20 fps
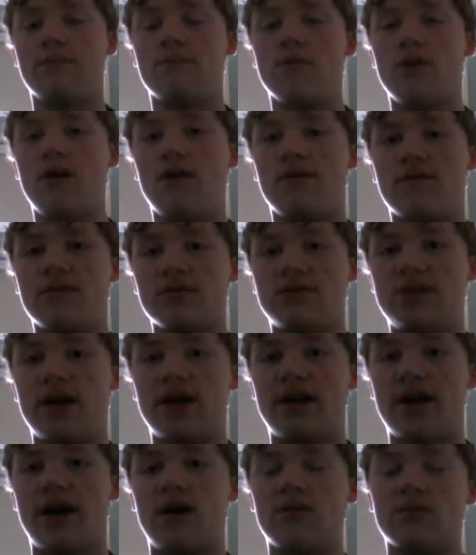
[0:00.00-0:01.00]
Brawl for
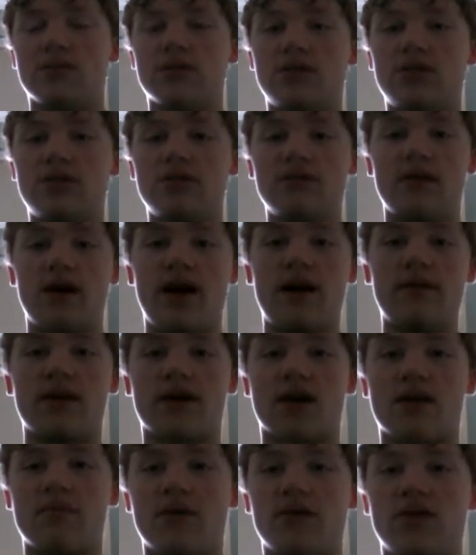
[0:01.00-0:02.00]
10 hours. I
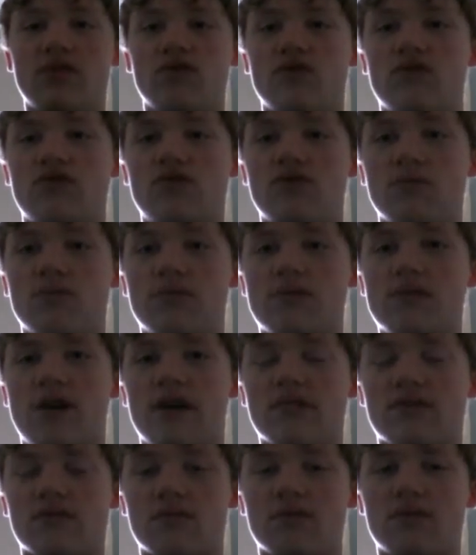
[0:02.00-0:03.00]
recommend you just do
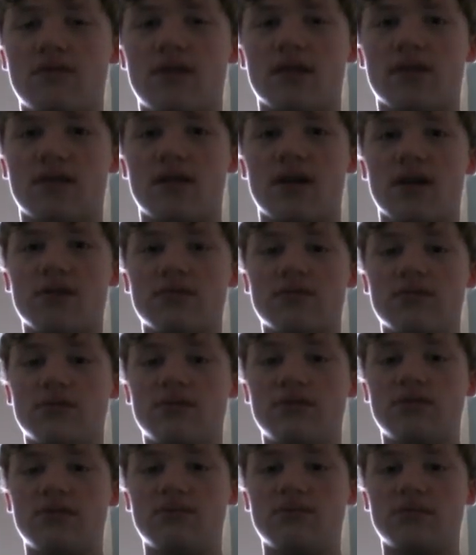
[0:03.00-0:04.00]
Classic with 10
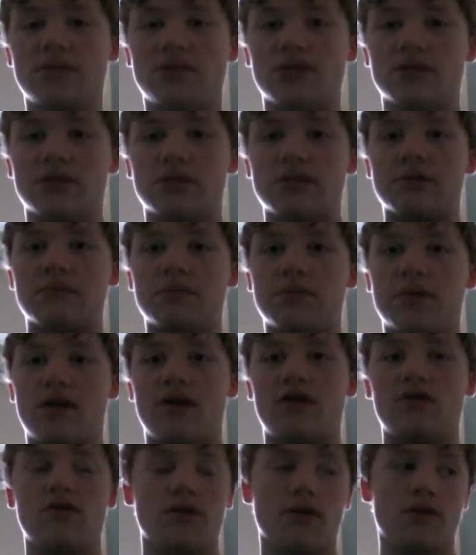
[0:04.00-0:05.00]
characters, just so it'd be
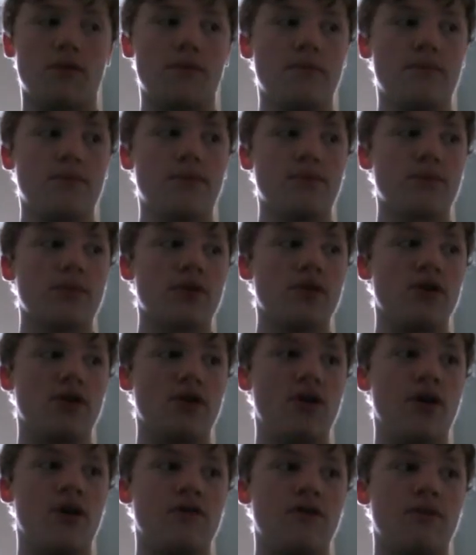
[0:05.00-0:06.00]
easier. You
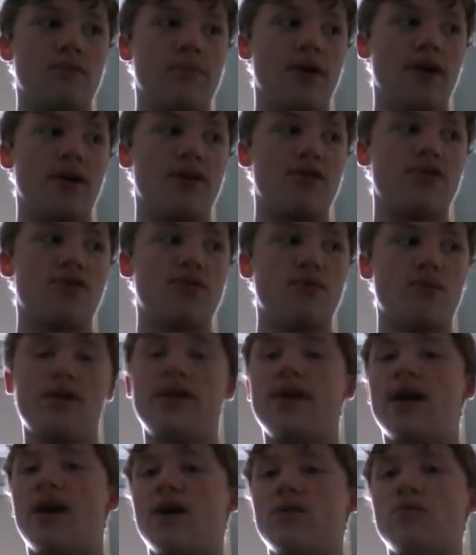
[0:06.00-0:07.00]
could also play
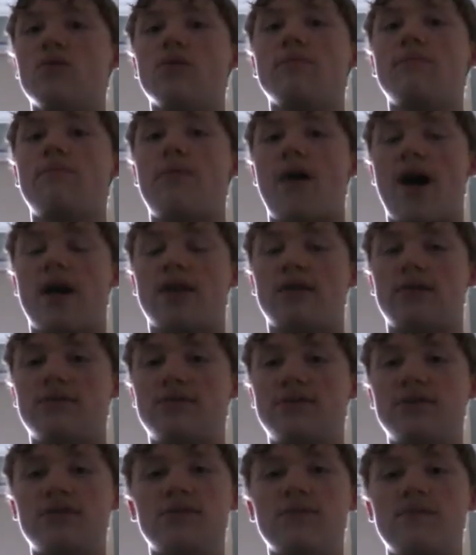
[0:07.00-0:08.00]
300
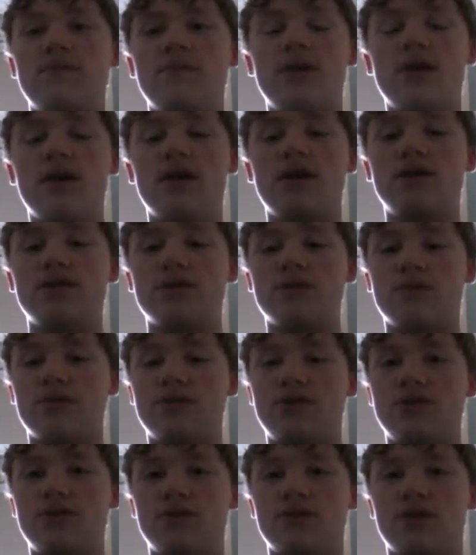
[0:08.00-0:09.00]
battles. So
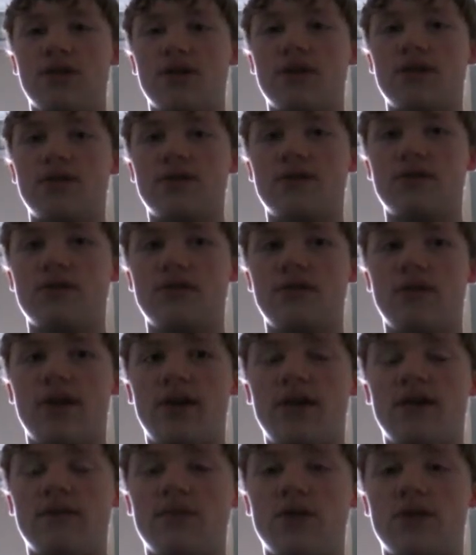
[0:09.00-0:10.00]
once you do that,
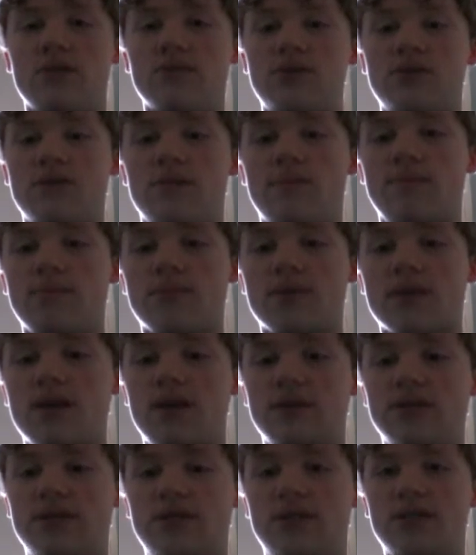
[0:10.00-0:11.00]
any of those,
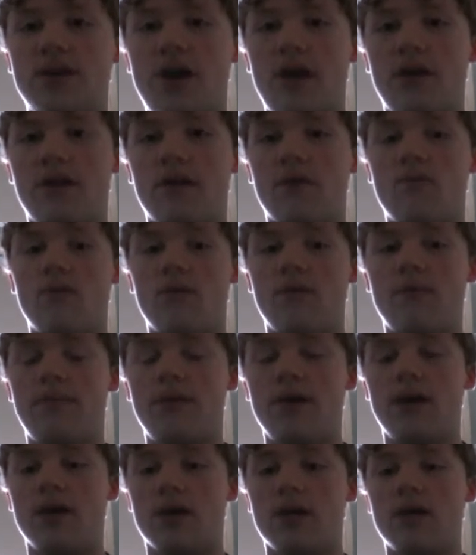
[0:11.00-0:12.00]
Sonic will
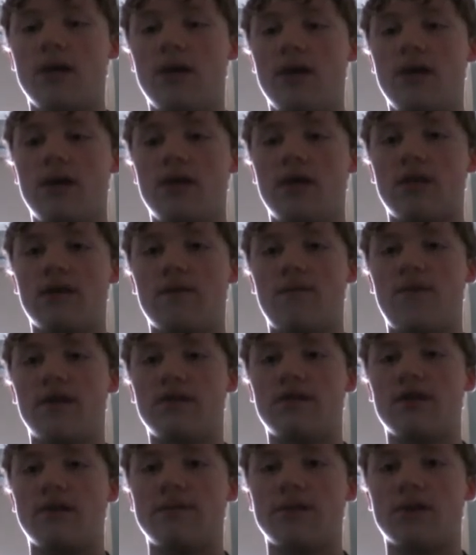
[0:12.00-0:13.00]
appear, and then
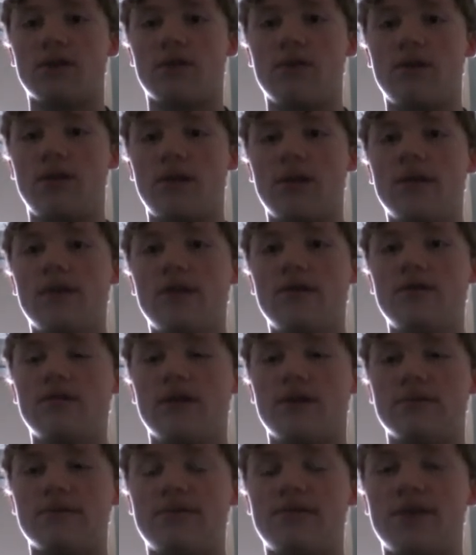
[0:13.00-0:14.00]
face off in the Green Hill
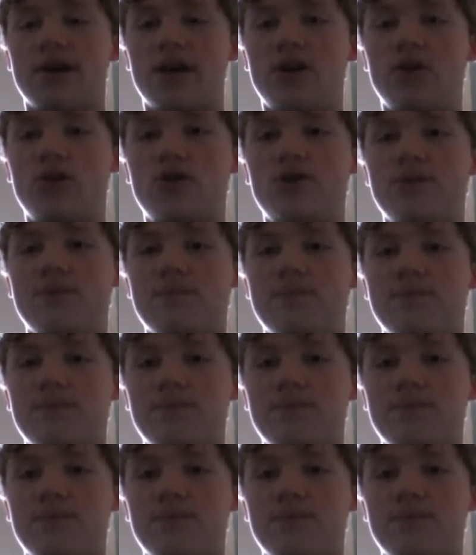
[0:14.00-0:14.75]
Zone stage.